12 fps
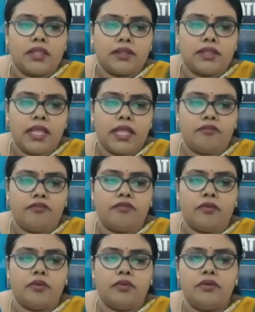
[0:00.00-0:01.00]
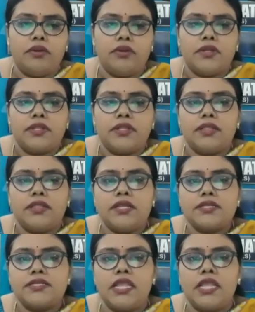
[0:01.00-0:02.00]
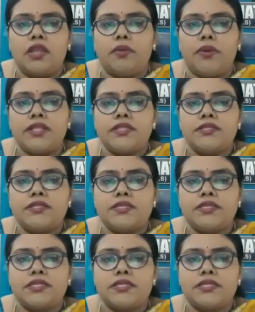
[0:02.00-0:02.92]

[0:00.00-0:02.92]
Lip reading: Therefore, the sequence